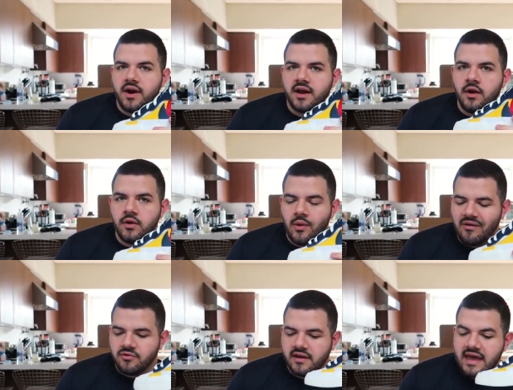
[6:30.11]
wanted to go go
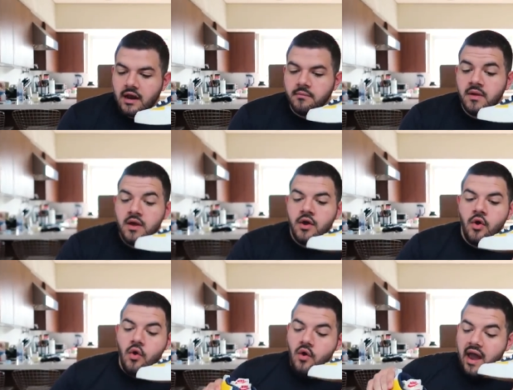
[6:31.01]
after and get them
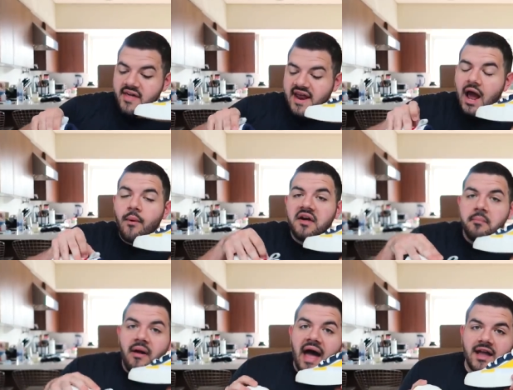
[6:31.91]
and then I wound
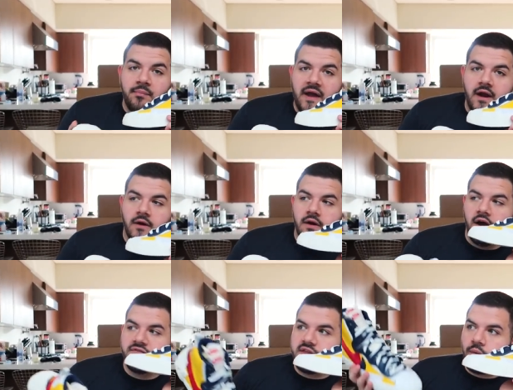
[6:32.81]
up buying a pair
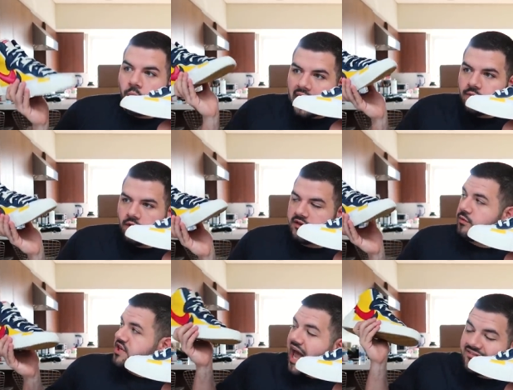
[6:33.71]
of the white ones,
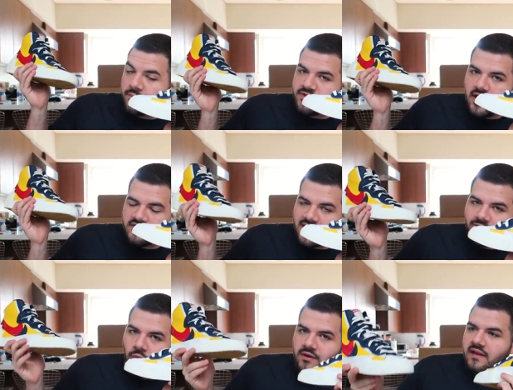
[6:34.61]
which I have upstairs that
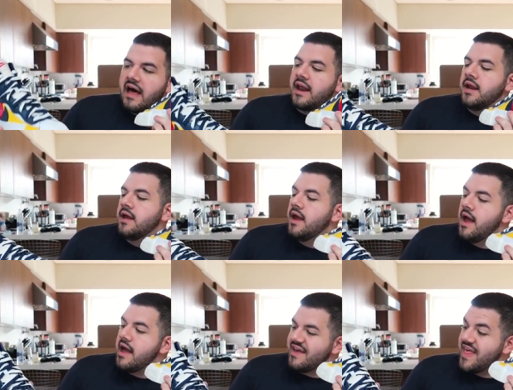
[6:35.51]
I've worn a lot.
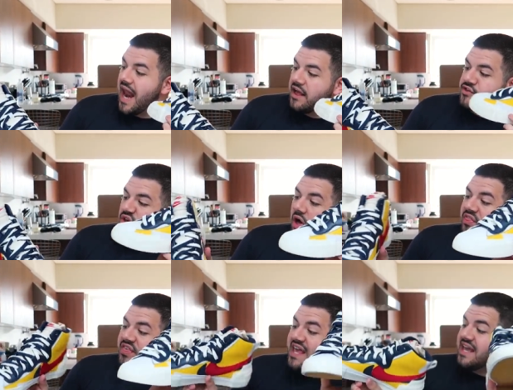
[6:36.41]
And then I
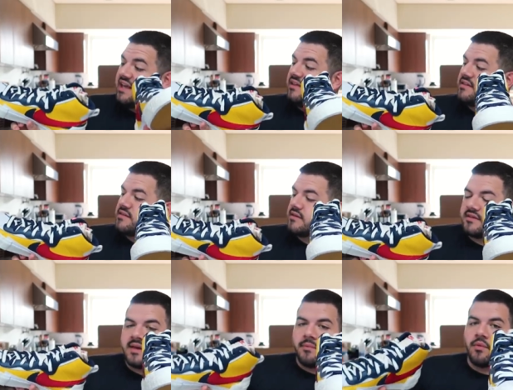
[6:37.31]
saw these,
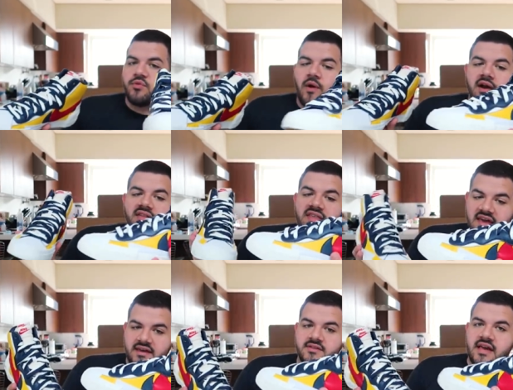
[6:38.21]
someone was wearing
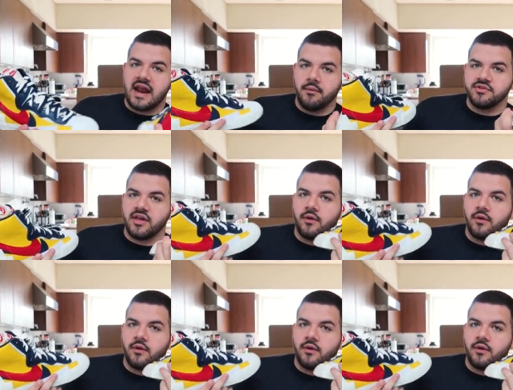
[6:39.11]
these, and I was